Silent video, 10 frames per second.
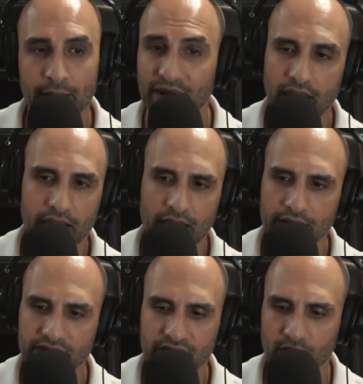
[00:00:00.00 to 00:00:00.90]
But I'm
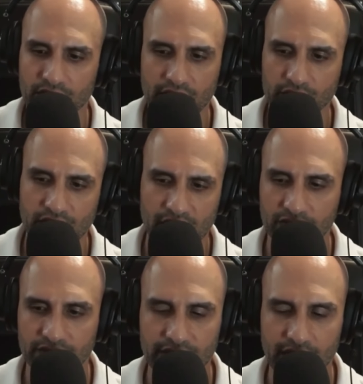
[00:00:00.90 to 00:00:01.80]
going to say, without a
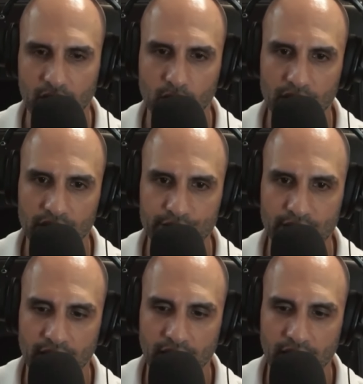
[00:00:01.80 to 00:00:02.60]
shadow of a doubt, was